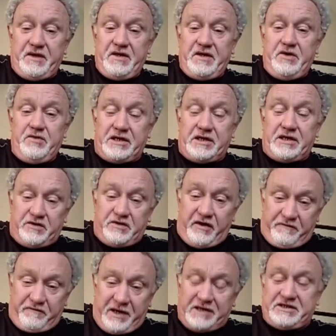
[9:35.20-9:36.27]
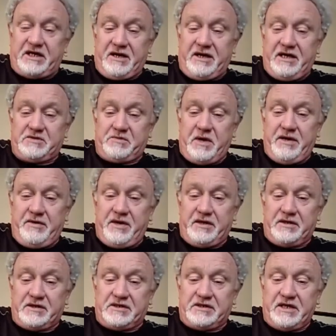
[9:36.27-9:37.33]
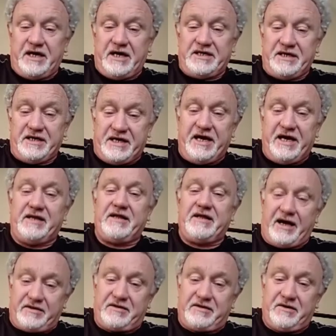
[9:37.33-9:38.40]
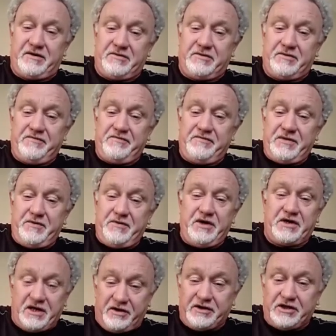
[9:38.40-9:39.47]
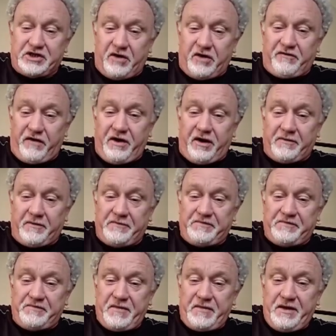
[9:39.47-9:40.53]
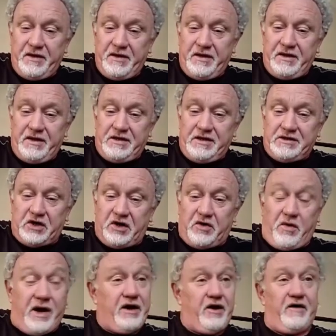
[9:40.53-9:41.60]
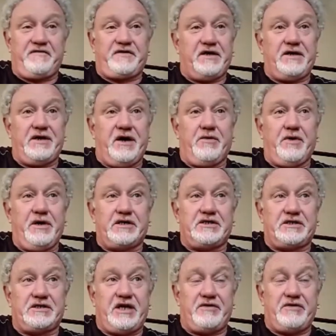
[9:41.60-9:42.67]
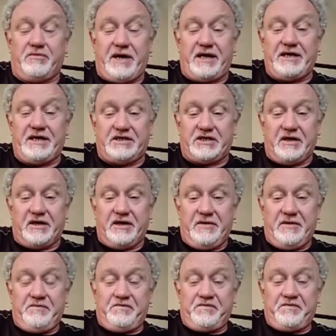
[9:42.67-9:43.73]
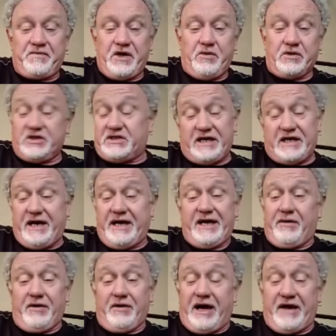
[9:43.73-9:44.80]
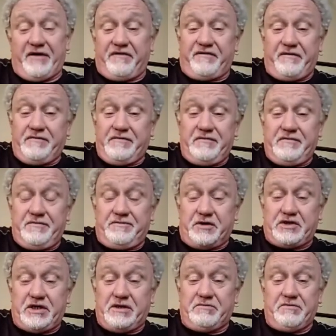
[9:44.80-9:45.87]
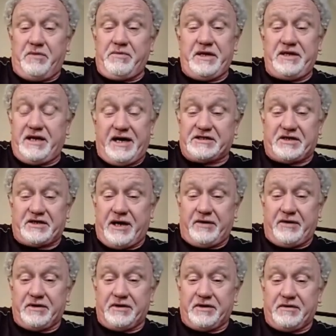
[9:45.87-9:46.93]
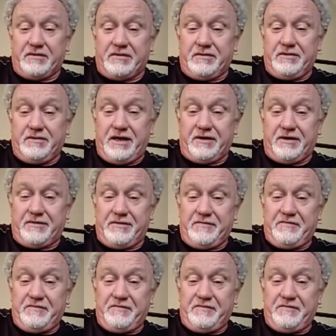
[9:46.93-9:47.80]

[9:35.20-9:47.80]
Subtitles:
You had to have practical experience, and you gained that through working on the shop floor. So quite often, a works general manager would have started out life pushing bobbing carts around and, you know,